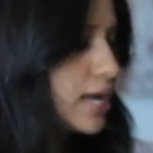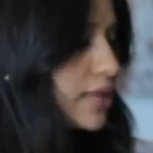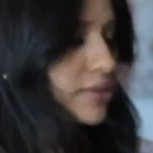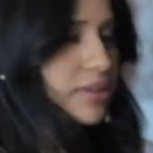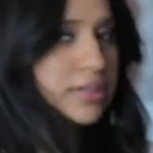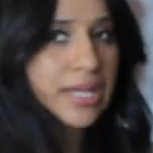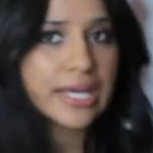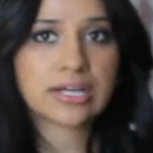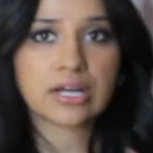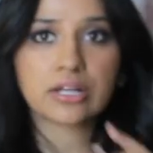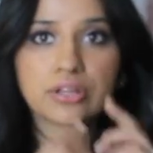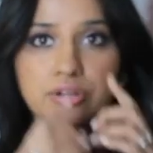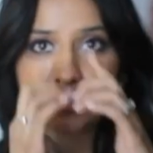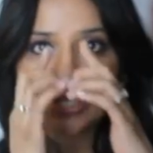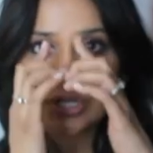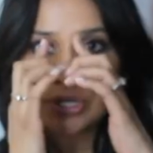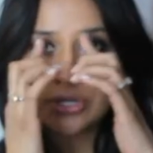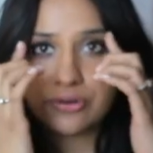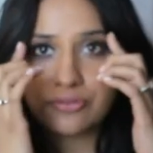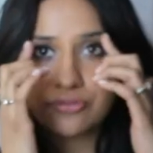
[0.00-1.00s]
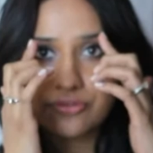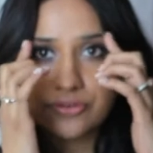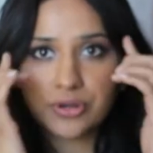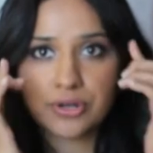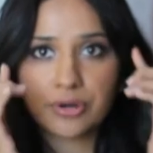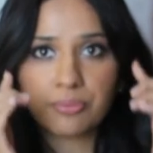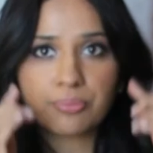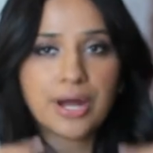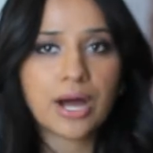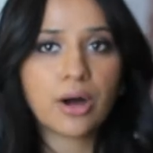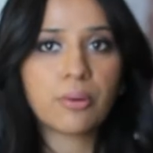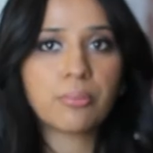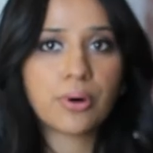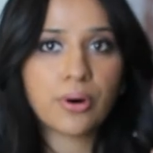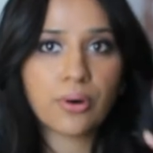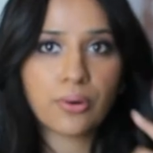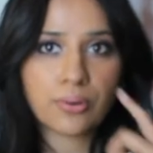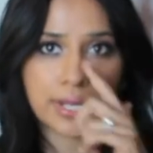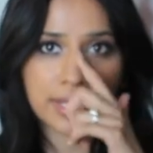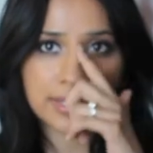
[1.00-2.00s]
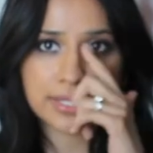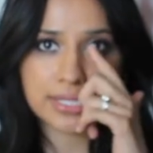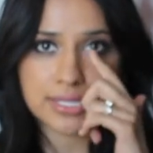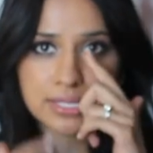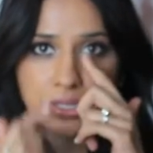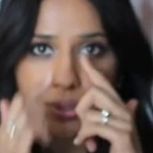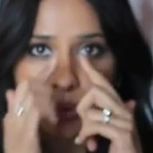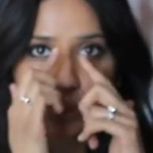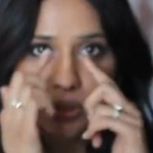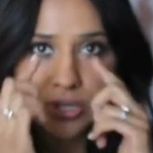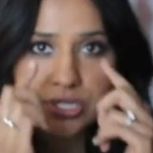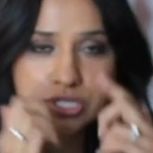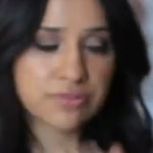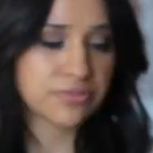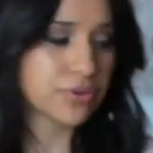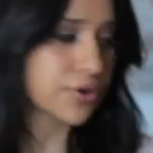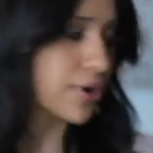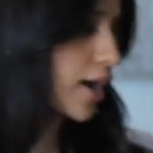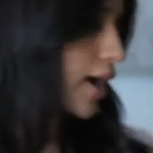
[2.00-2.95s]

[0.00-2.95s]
The light colors are good for your brow bone and the corners of your